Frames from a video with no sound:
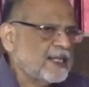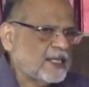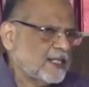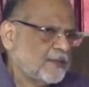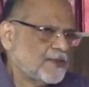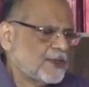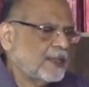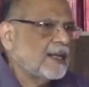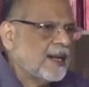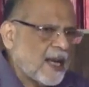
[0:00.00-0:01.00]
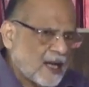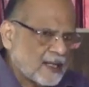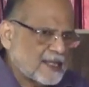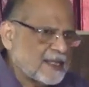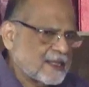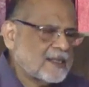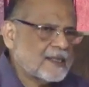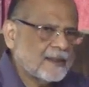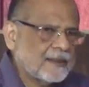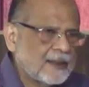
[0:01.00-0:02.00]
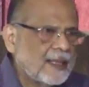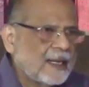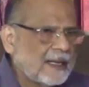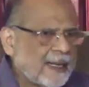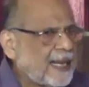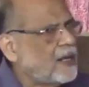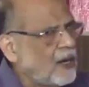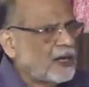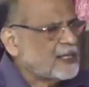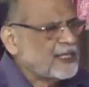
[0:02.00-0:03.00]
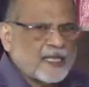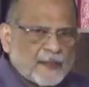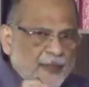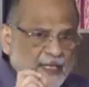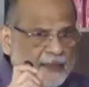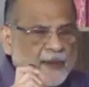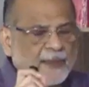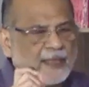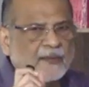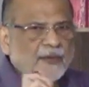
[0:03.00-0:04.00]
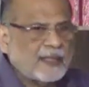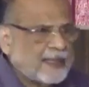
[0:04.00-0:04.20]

systems, dioxins. Dioxins, please remember that word,